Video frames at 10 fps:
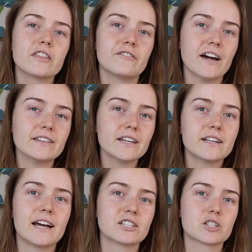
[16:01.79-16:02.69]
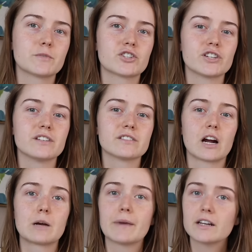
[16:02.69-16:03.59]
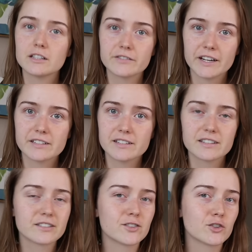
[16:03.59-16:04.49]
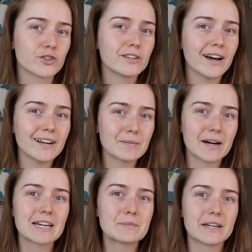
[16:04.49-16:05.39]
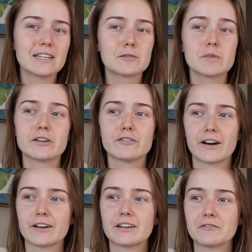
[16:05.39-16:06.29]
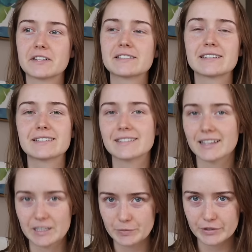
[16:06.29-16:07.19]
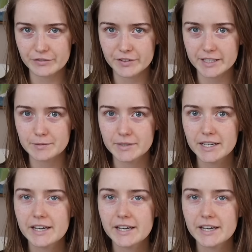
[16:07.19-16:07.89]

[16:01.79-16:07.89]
fact that magic machines are medical devices should not, in my opinion, be a very convincing selling point for them.